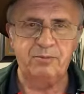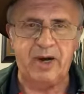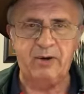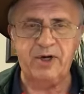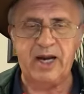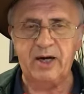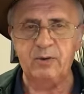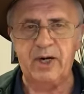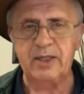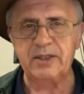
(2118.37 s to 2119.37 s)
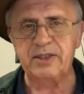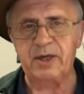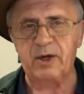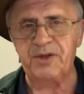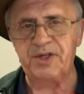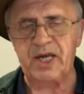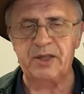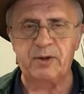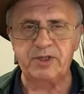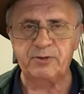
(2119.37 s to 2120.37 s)
married young ones, the, the
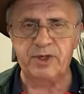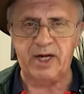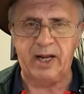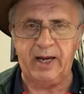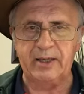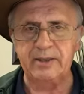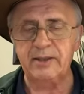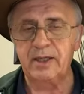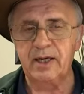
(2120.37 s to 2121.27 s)
other ones weren't allowed.